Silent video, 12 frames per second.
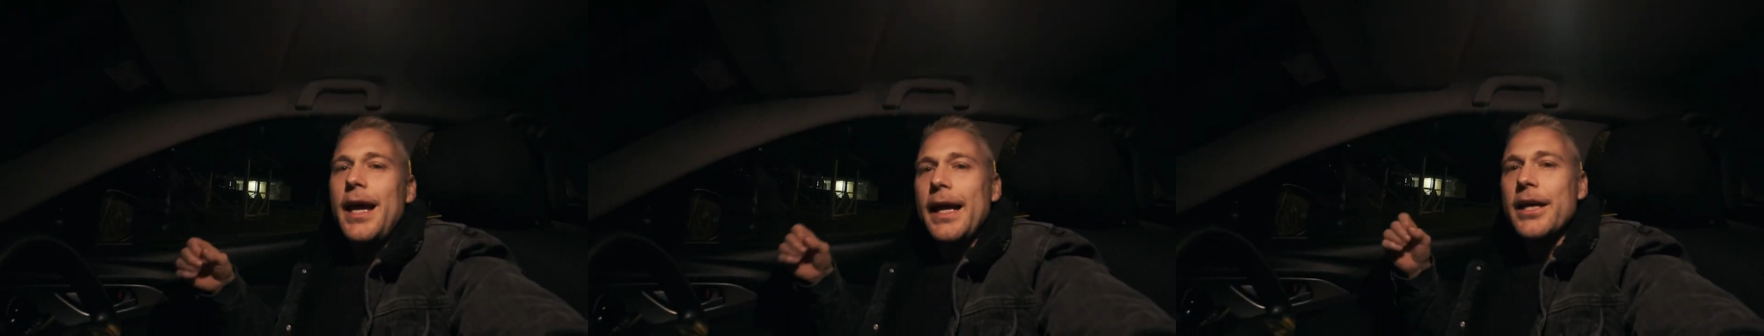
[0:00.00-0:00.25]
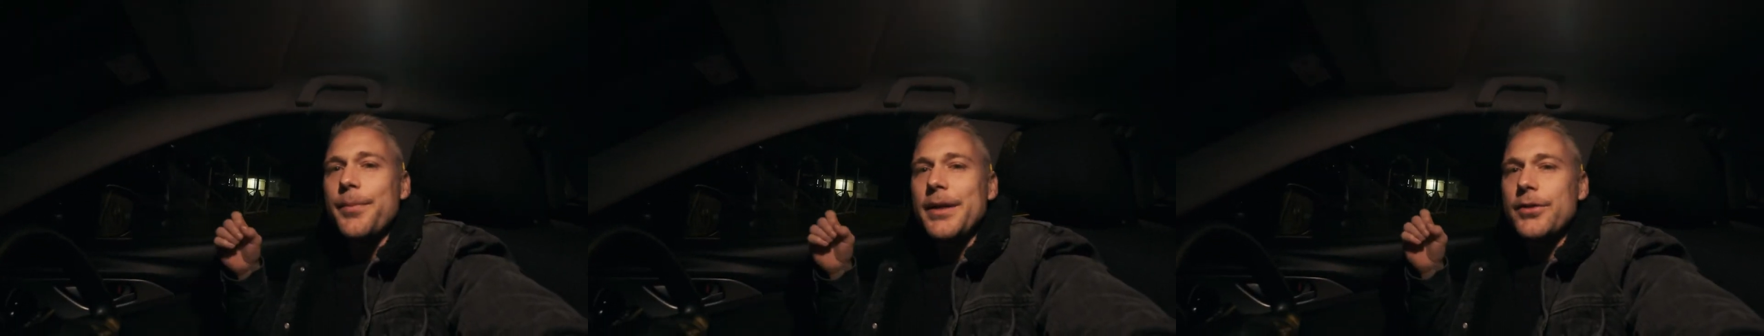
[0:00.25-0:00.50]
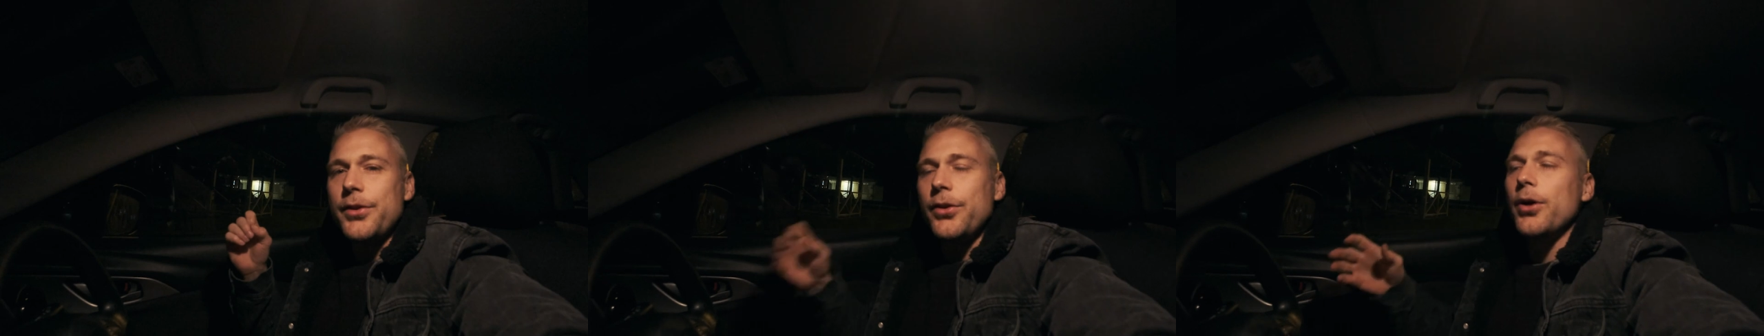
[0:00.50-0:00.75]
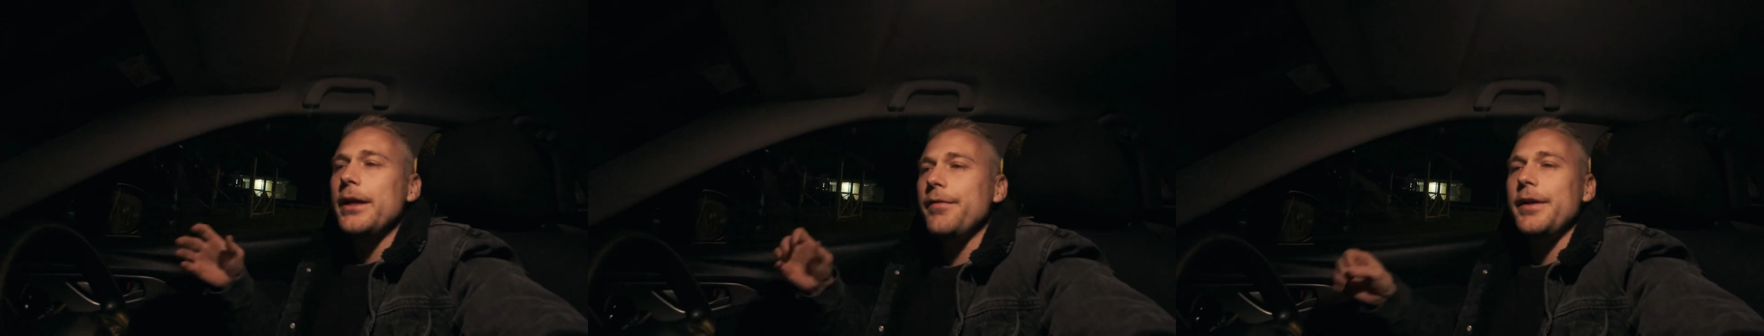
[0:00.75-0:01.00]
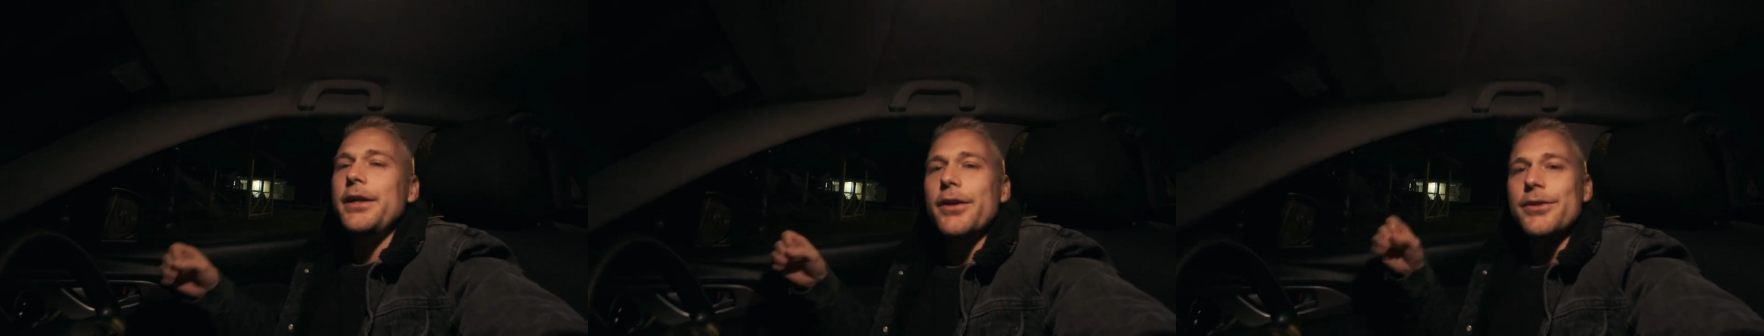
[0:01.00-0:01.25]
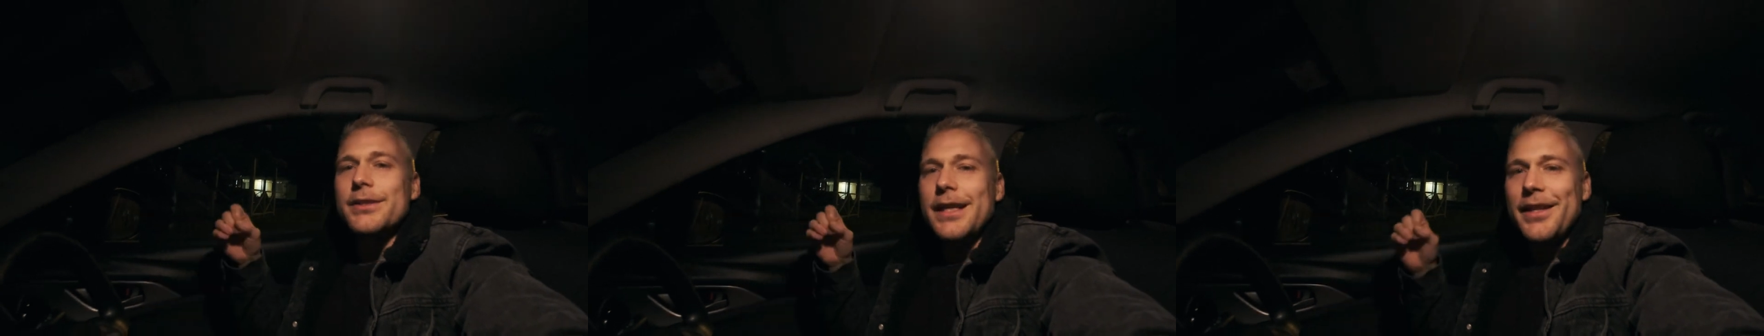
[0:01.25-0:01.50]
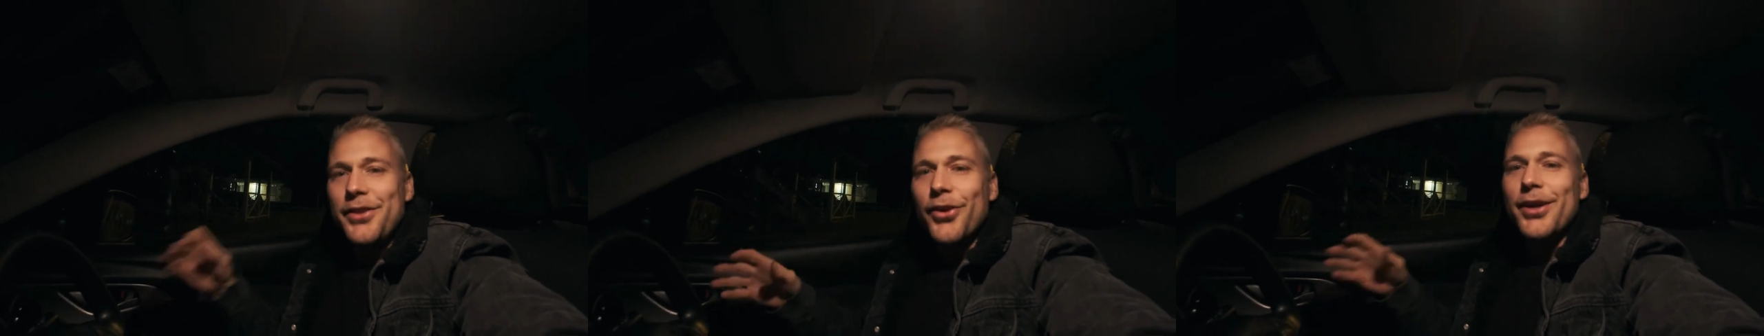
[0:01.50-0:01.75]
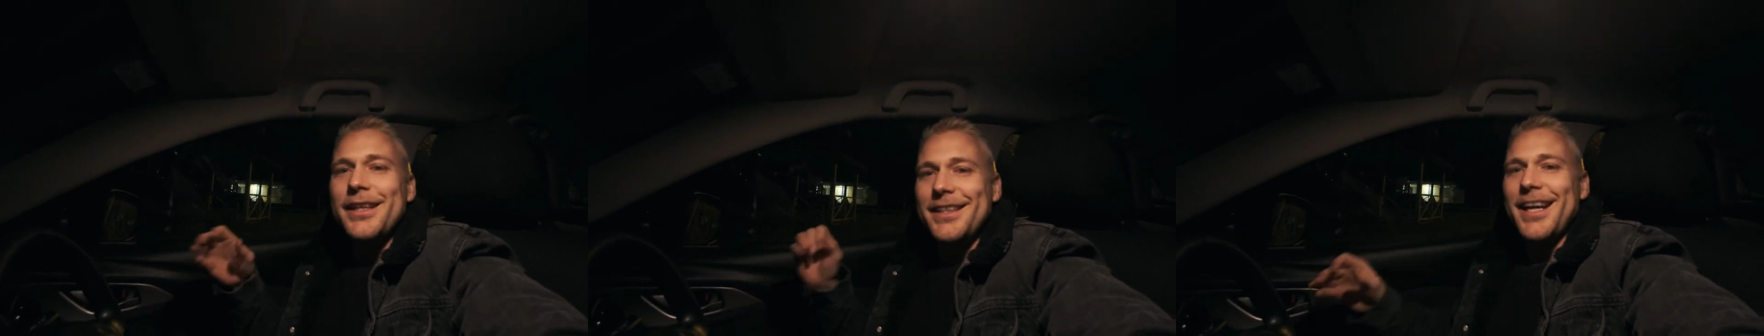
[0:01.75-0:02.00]
and commit to thirty videos in
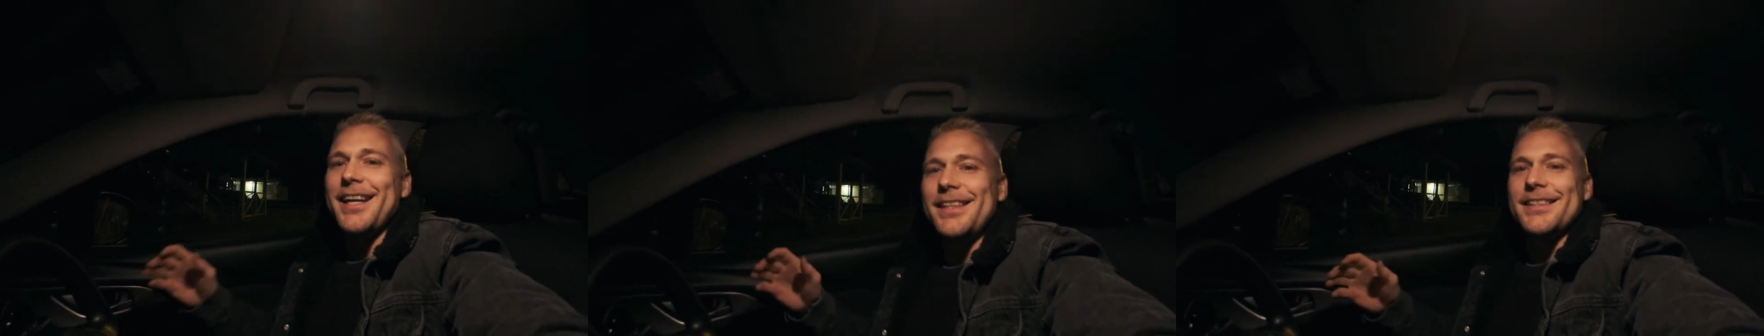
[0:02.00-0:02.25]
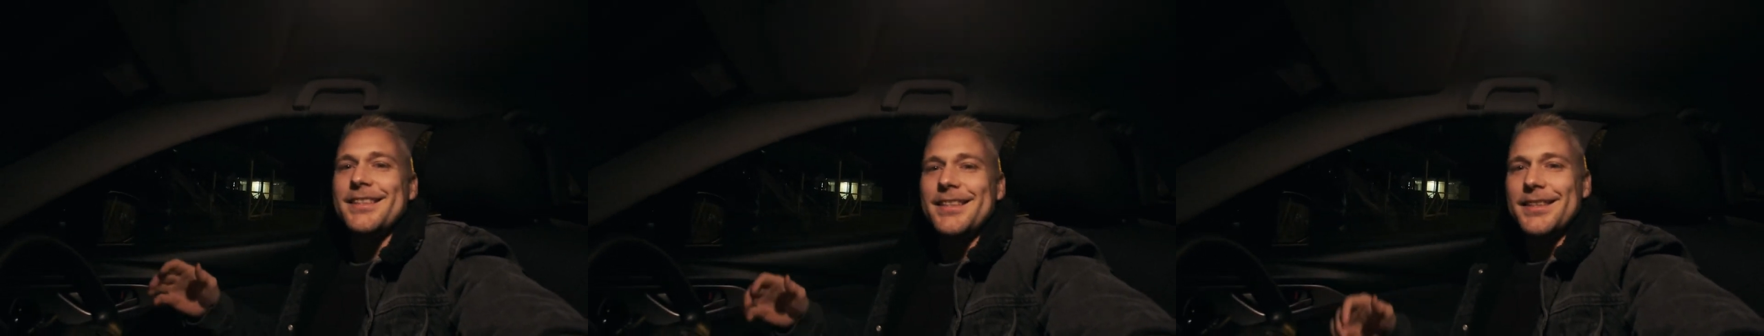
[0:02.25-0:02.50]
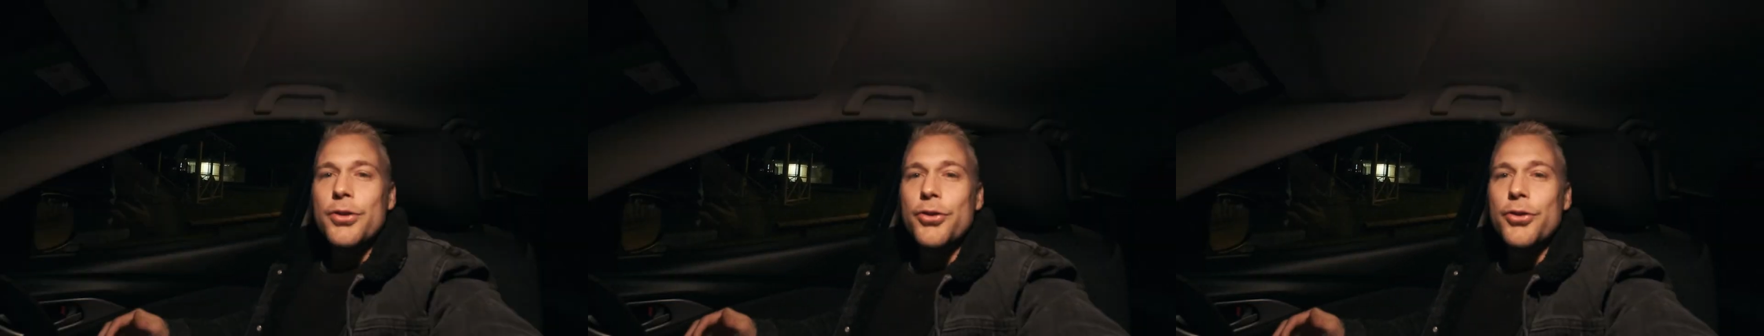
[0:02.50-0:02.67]
thirty days.